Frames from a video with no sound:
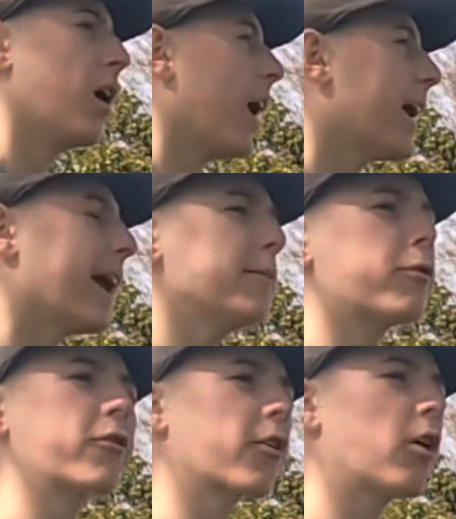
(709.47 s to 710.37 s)
I
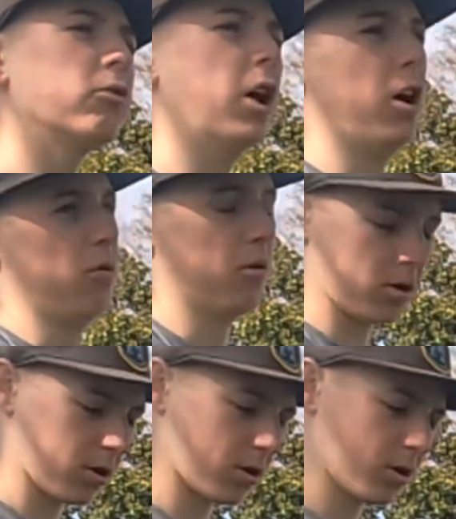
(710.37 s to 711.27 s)
aimed so low.
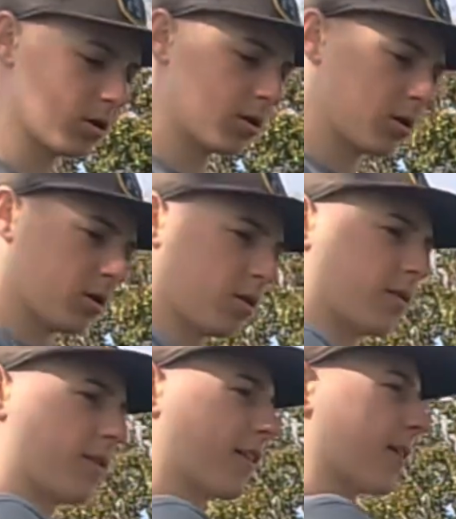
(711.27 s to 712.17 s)

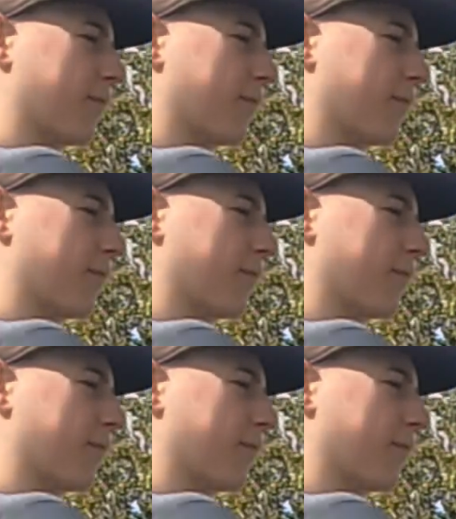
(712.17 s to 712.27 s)
This thing